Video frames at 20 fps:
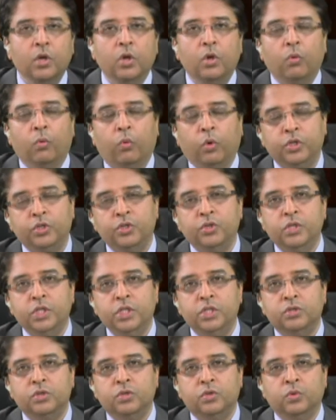what you need
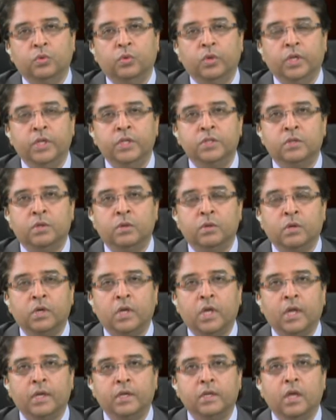to do is look
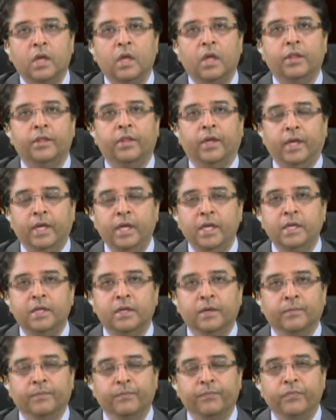at the
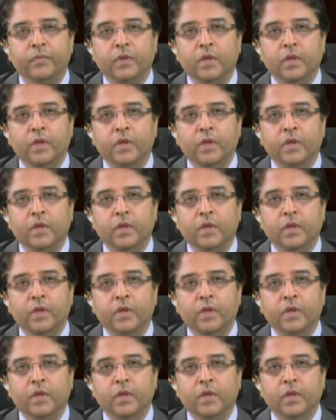income